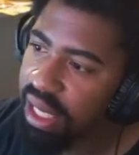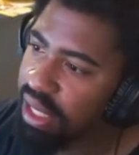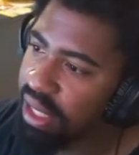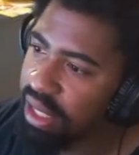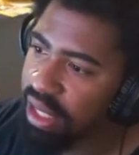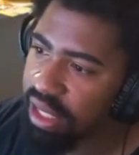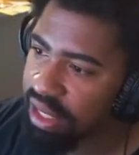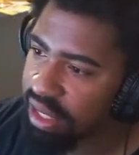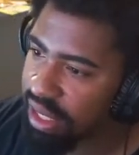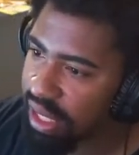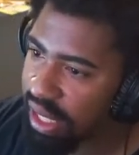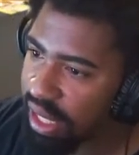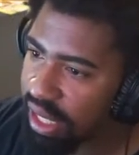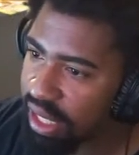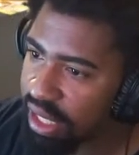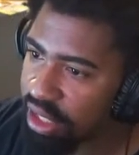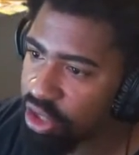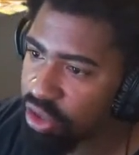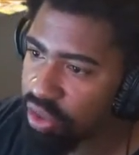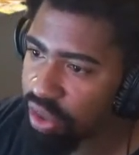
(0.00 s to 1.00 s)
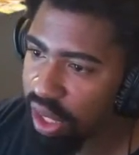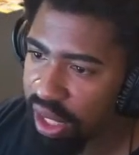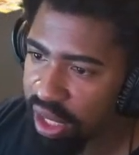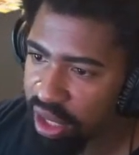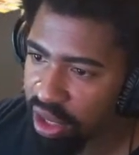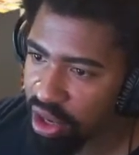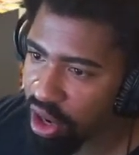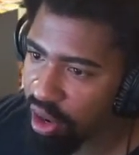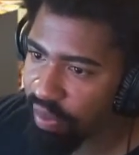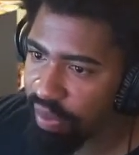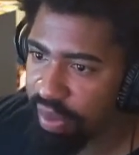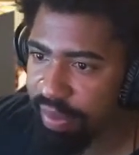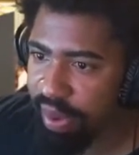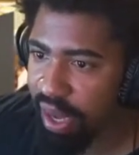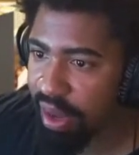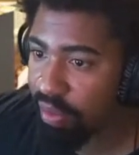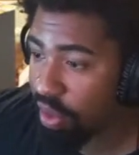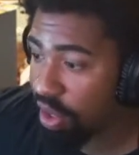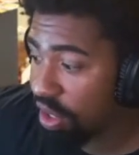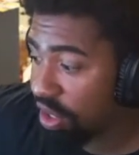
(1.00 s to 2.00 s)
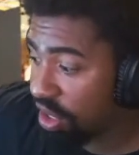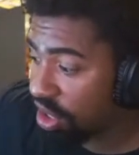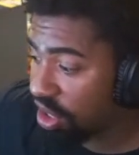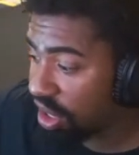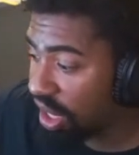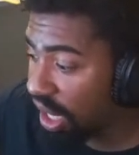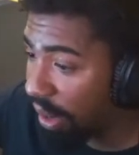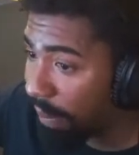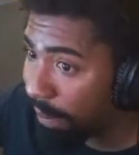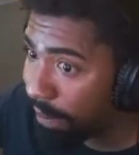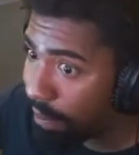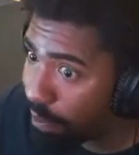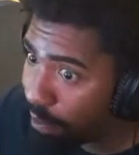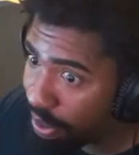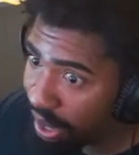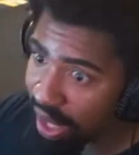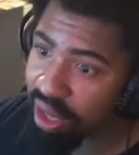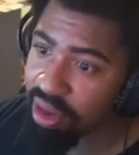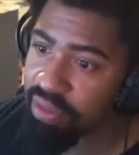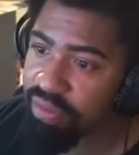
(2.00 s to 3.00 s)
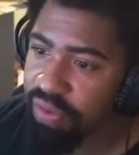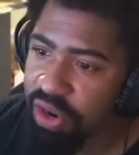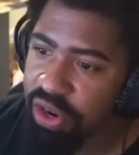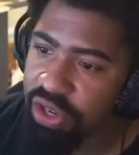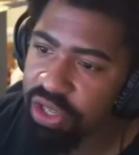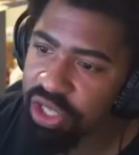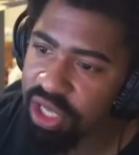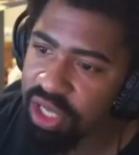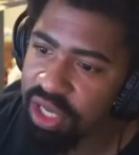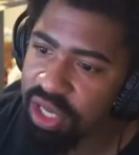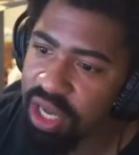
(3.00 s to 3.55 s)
Let's say it could do like a carpet bomb where it's just like a bigger version